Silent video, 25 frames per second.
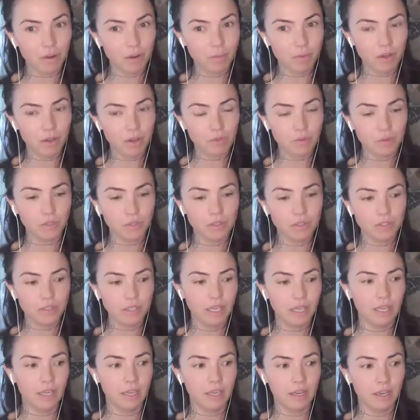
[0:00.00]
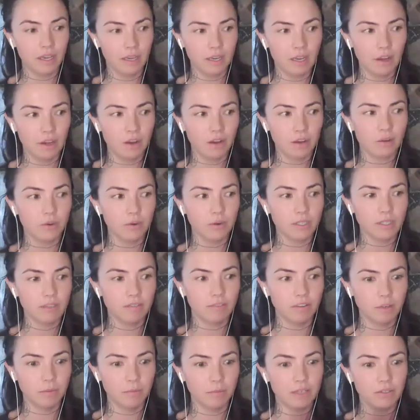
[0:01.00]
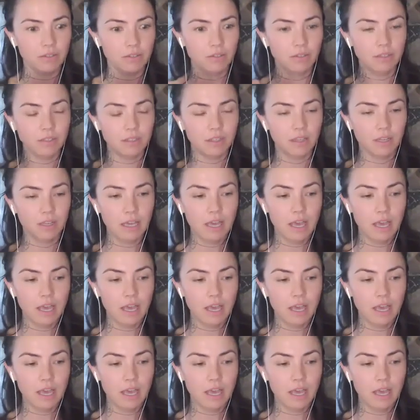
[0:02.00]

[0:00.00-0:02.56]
our modules in our course, The Fundamentals,